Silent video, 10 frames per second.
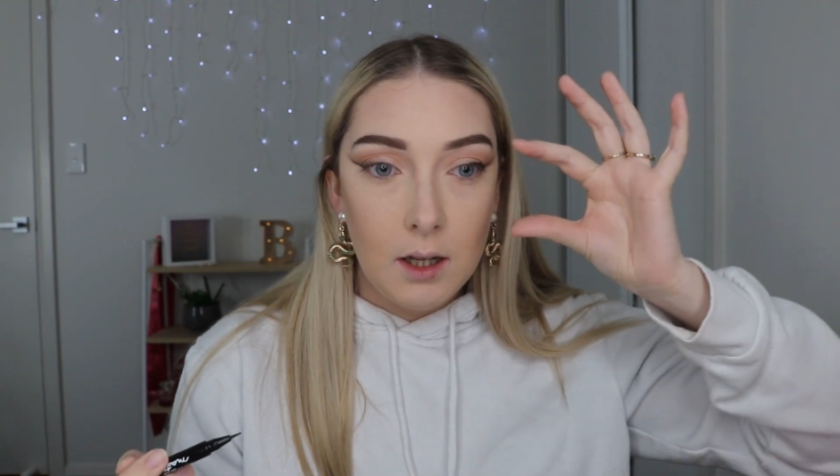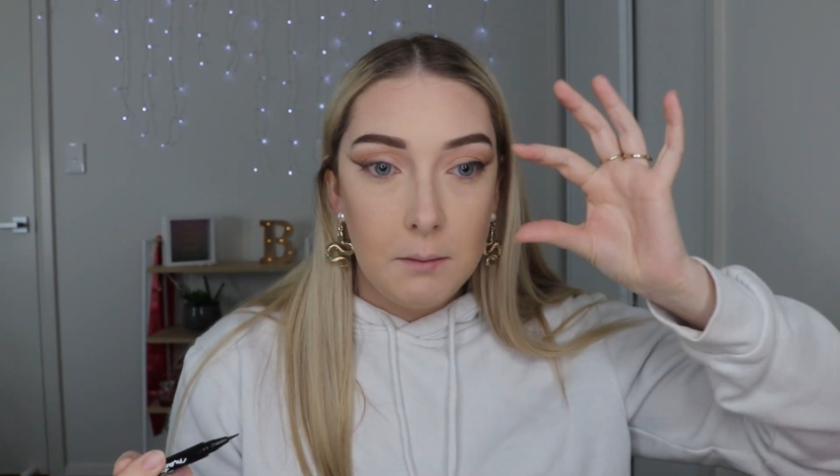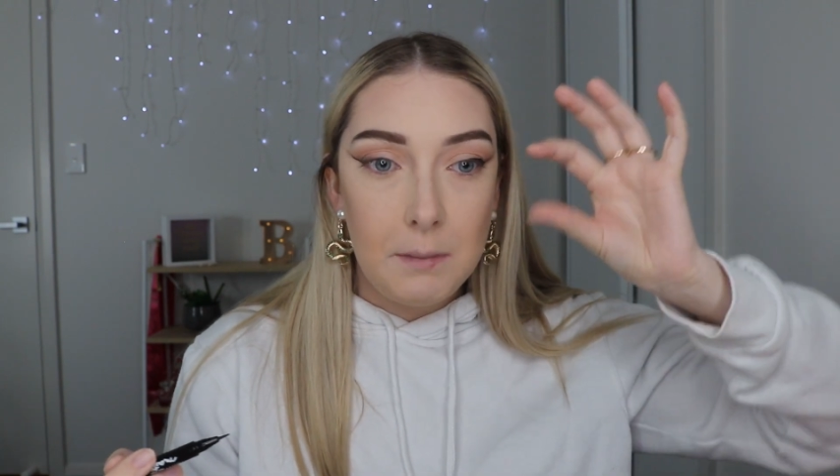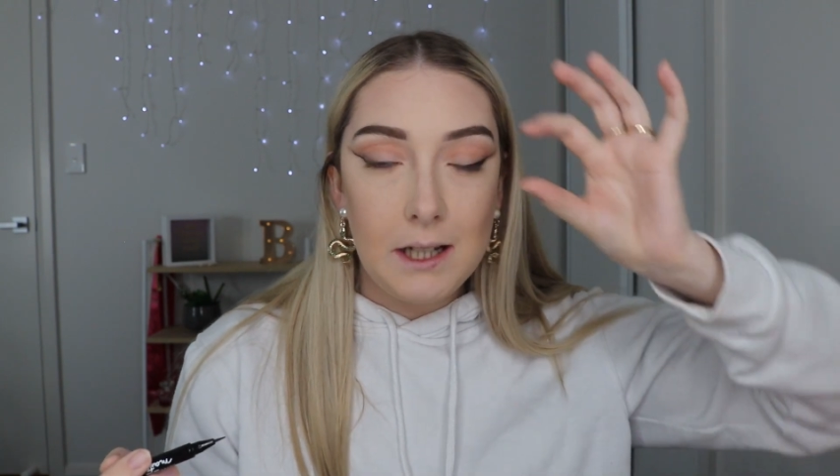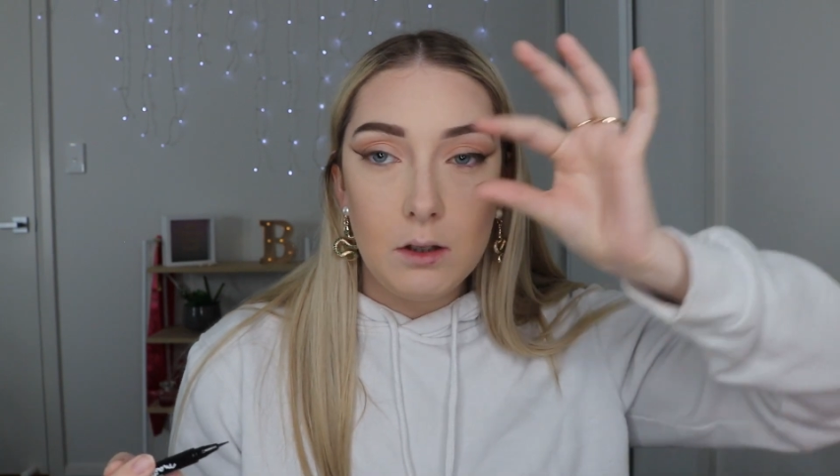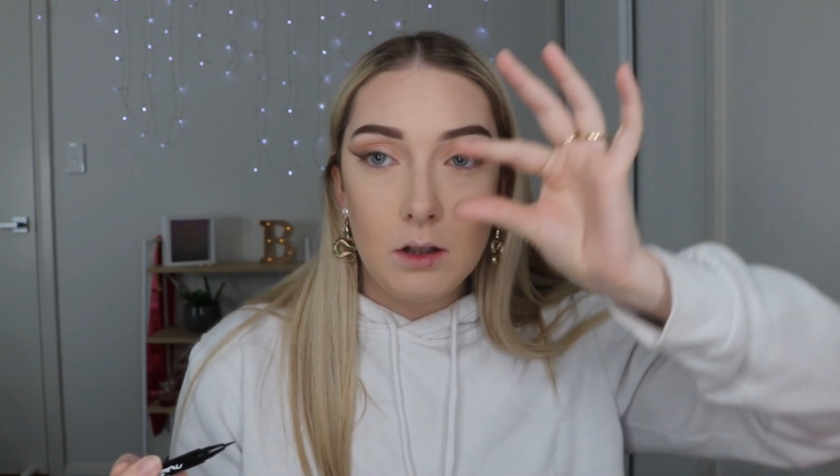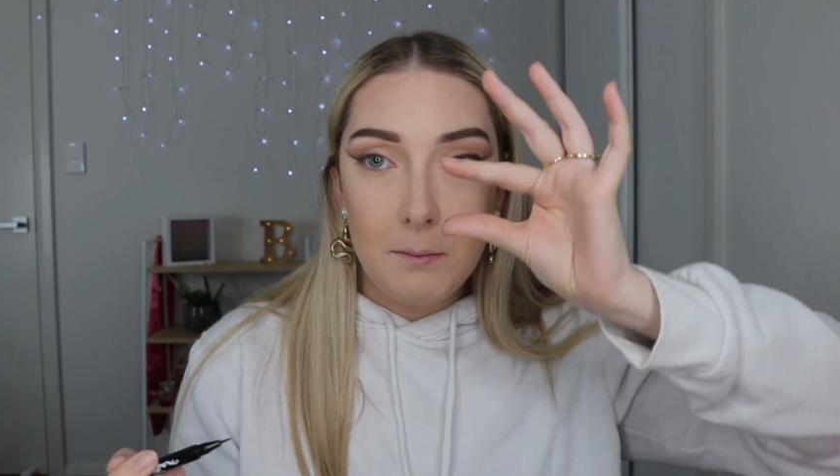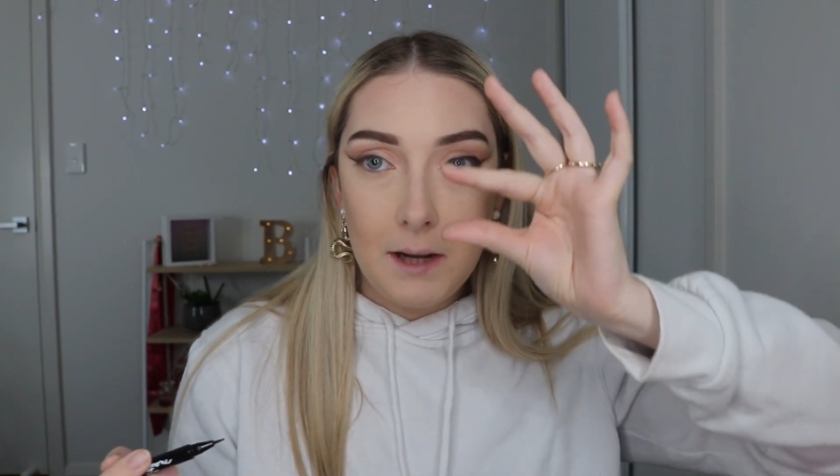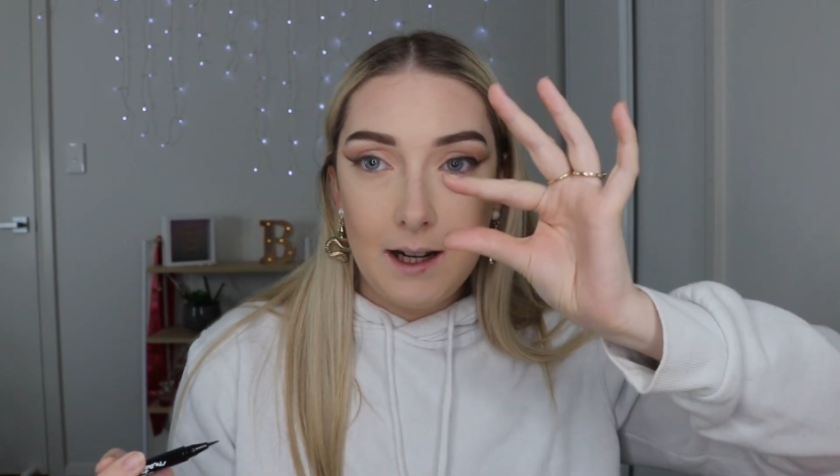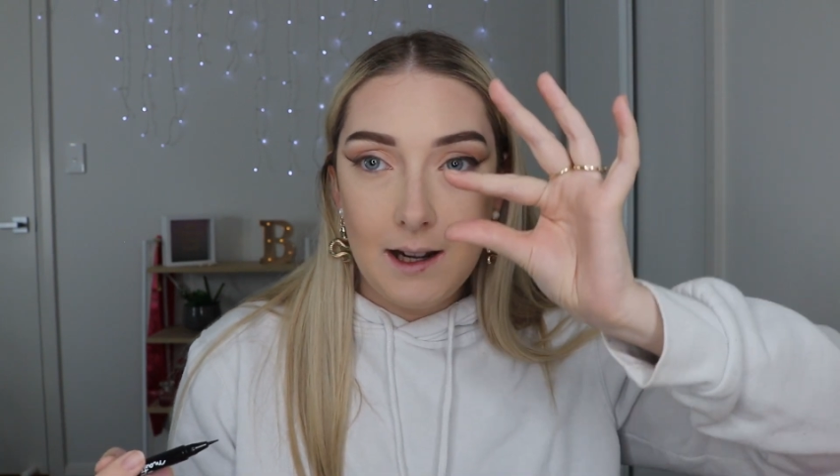make it look like
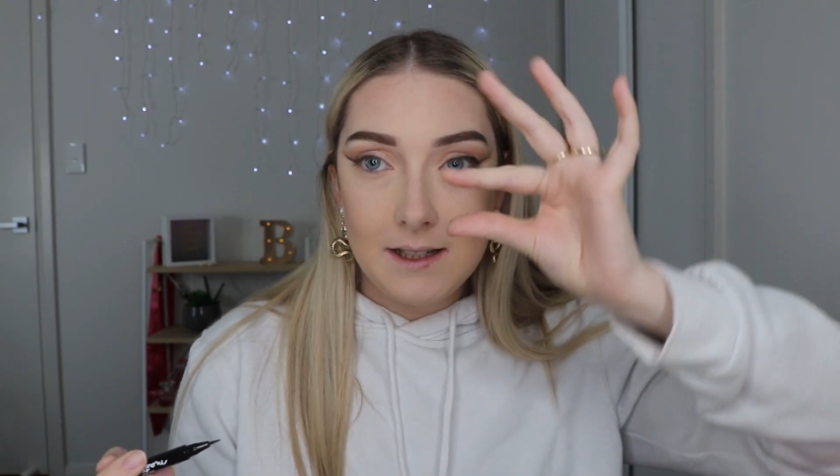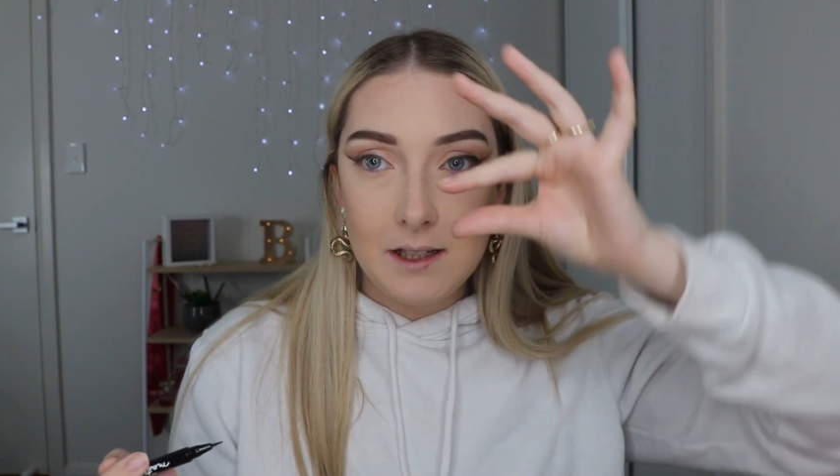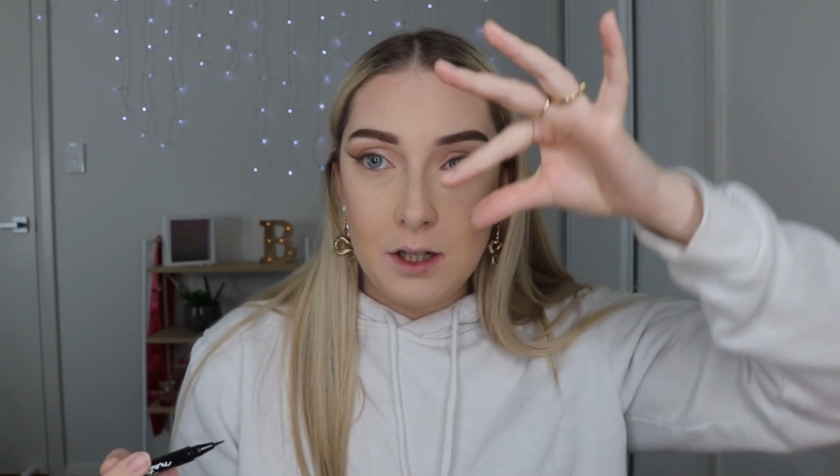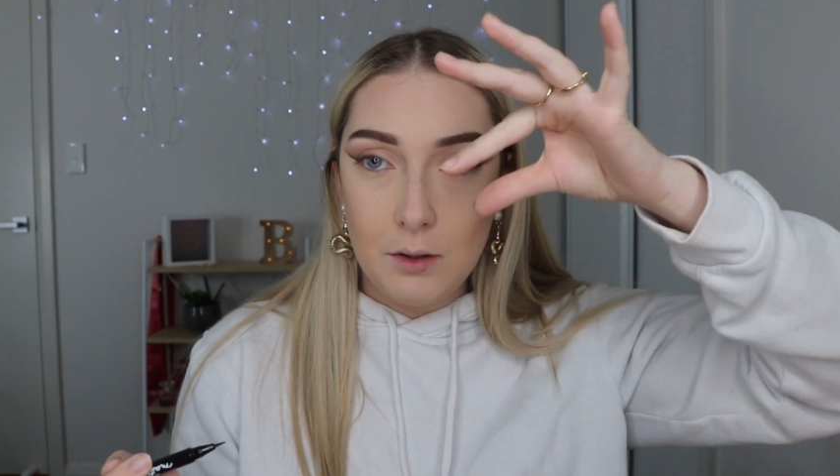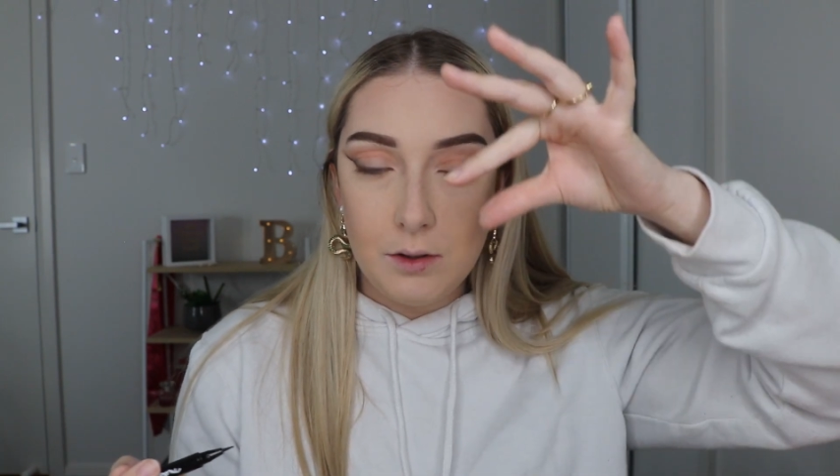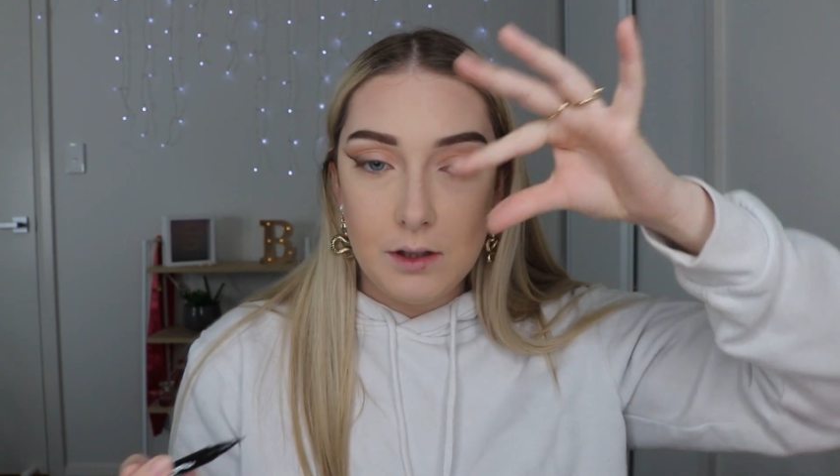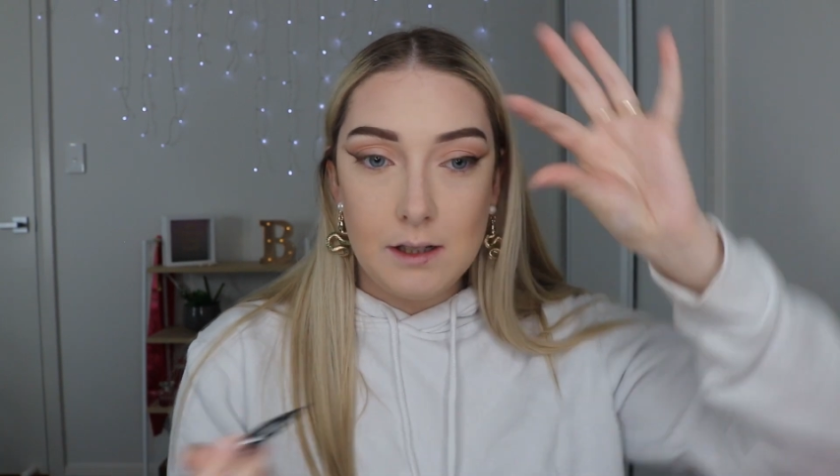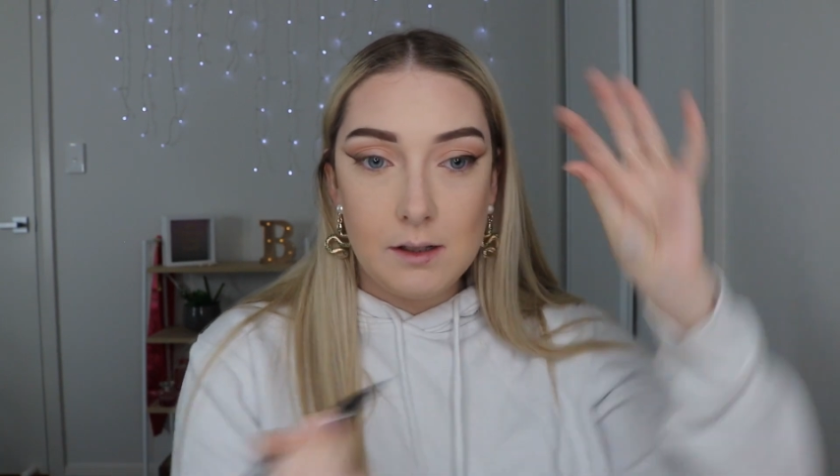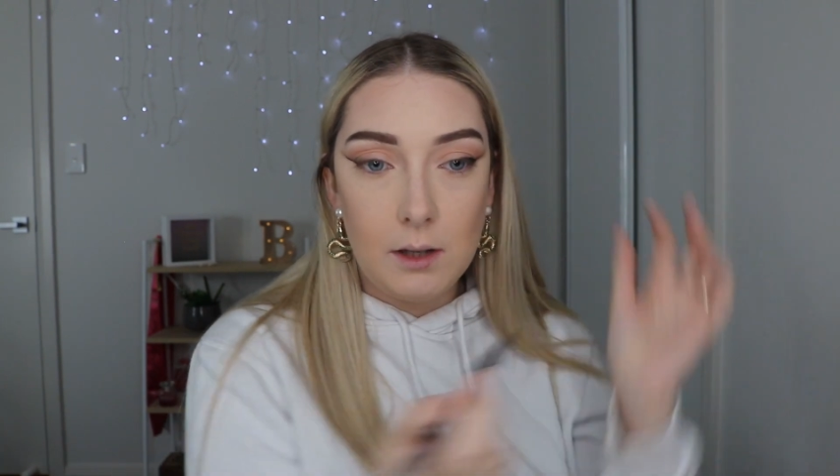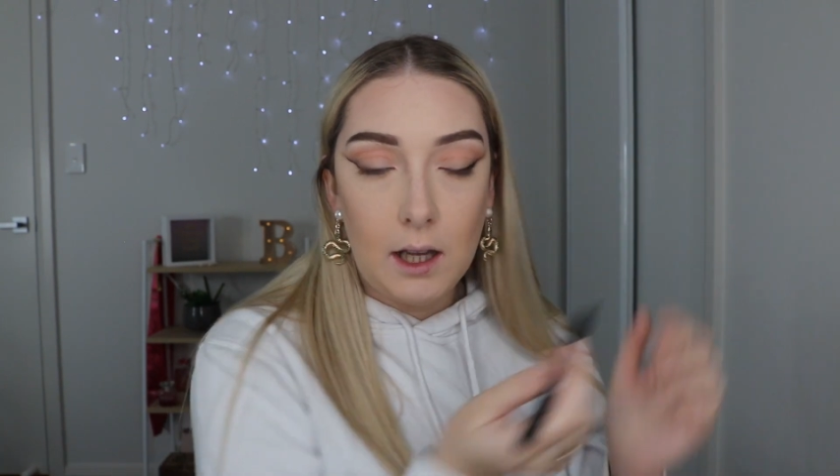my eyes are tilted
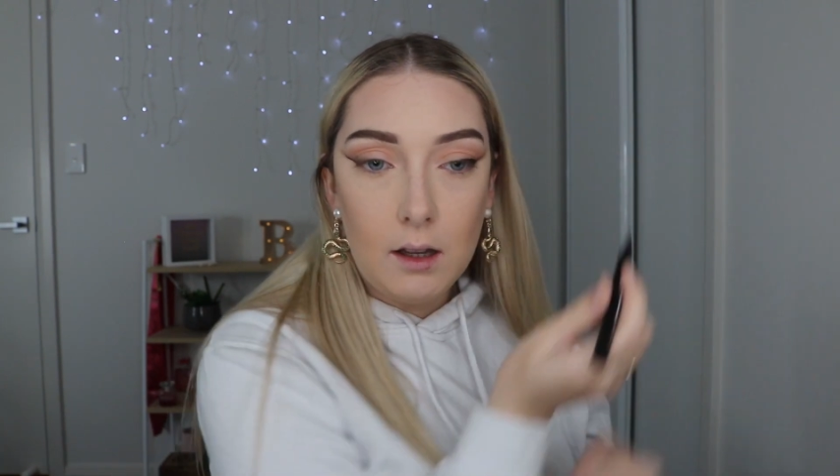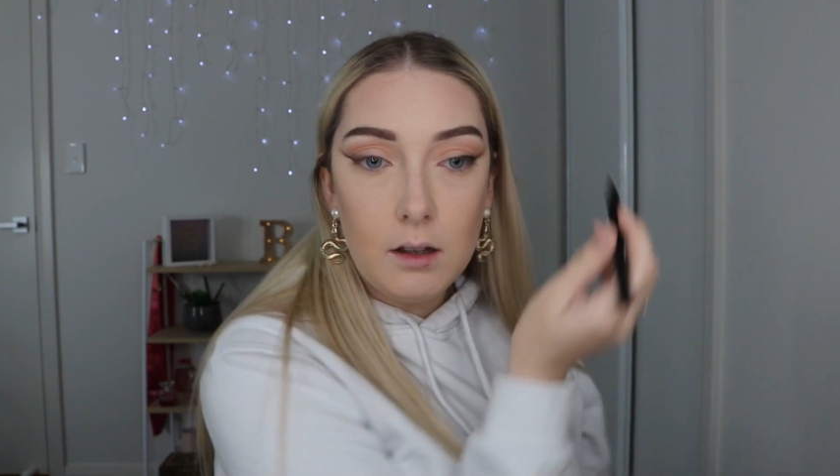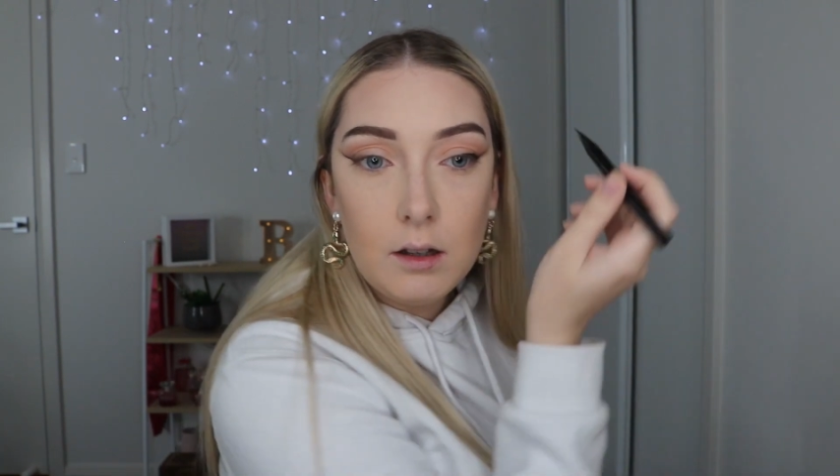this way.